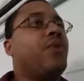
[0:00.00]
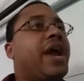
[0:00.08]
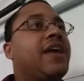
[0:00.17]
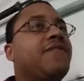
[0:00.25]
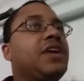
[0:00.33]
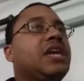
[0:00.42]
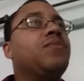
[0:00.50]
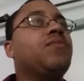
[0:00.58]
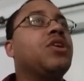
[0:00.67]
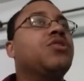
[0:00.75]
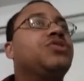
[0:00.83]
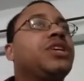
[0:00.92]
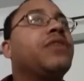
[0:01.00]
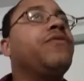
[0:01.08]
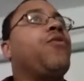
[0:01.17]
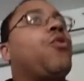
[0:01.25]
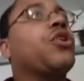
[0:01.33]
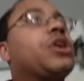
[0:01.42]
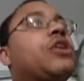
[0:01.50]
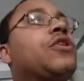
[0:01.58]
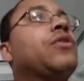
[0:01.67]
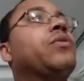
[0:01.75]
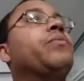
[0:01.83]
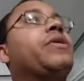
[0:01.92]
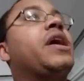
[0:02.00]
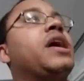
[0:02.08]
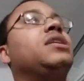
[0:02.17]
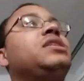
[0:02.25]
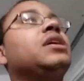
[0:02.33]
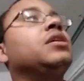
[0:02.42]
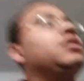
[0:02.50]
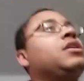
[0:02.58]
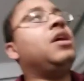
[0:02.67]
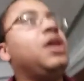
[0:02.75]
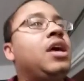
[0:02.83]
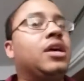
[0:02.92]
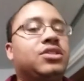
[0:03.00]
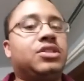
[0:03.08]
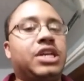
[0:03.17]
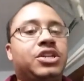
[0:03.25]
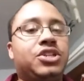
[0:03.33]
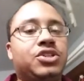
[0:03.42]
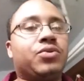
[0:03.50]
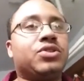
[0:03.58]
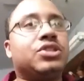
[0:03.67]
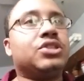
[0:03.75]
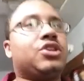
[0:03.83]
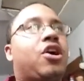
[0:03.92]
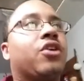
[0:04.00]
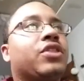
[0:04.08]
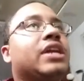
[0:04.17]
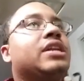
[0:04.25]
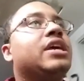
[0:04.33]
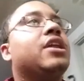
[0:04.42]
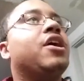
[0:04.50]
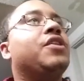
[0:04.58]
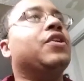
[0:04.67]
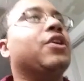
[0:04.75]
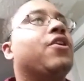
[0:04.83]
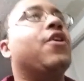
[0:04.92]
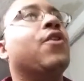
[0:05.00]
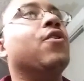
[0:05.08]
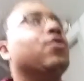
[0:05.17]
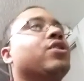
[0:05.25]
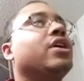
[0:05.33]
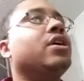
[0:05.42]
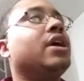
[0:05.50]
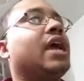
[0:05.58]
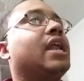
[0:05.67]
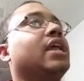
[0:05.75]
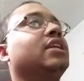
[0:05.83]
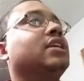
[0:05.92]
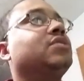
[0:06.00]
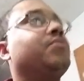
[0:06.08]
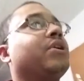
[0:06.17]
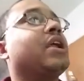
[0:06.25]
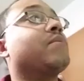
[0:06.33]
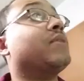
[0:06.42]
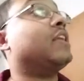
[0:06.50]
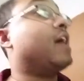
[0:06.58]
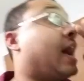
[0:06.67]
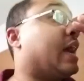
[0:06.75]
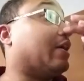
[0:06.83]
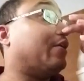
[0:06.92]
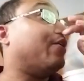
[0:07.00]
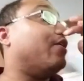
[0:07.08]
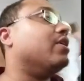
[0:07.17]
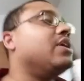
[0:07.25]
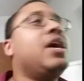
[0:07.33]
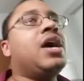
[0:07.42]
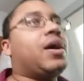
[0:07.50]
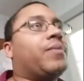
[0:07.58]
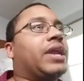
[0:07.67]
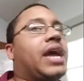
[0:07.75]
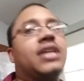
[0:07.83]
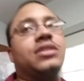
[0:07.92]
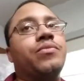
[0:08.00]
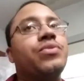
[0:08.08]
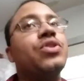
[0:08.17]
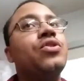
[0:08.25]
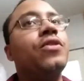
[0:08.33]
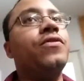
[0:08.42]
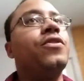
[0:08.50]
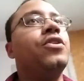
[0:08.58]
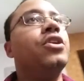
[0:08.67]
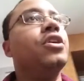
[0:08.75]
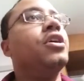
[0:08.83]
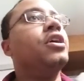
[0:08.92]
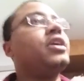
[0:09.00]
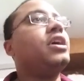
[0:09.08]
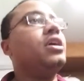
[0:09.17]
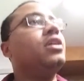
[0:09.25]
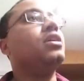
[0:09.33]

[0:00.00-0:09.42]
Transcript: raving music for you, but Stitches was the song they did on their own, and it is pretty maniacal. I mean, it has a beautiful hook.